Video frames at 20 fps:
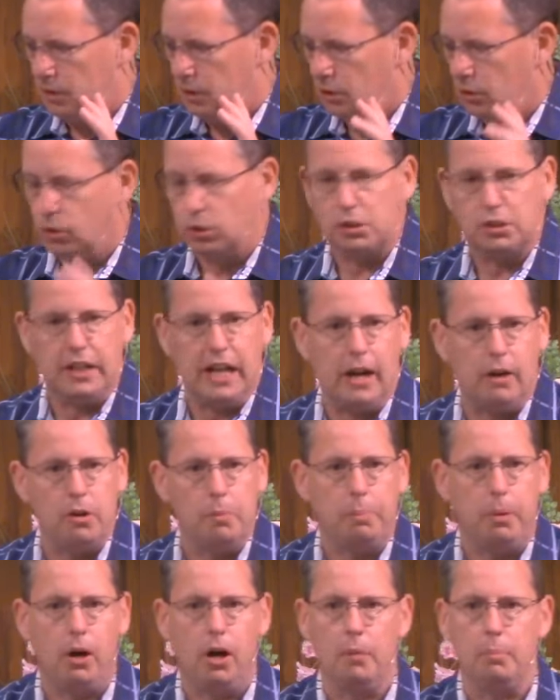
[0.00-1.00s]
looked down
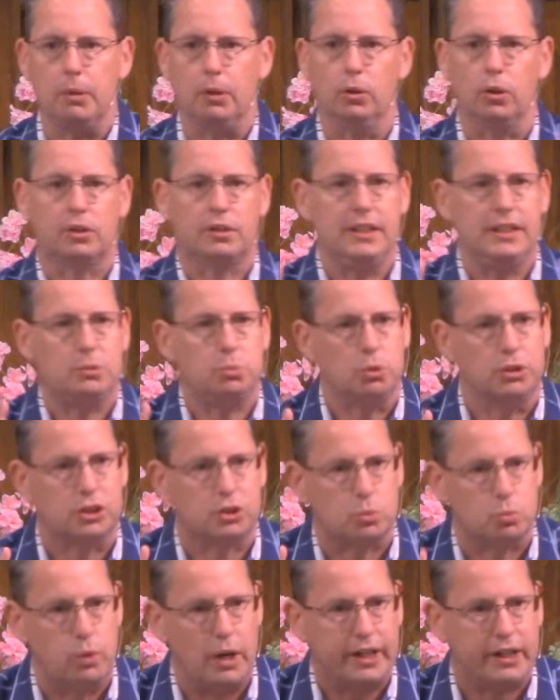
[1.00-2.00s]
upon, but look, these were
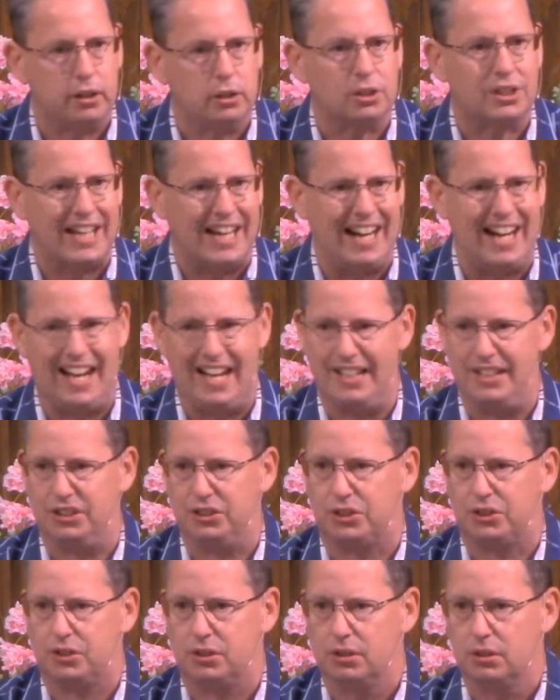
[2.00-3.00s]
just regular
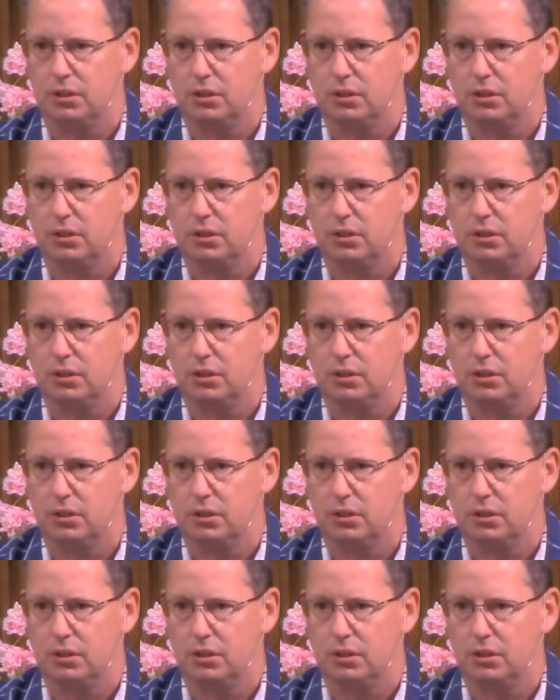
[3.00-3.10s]
guys.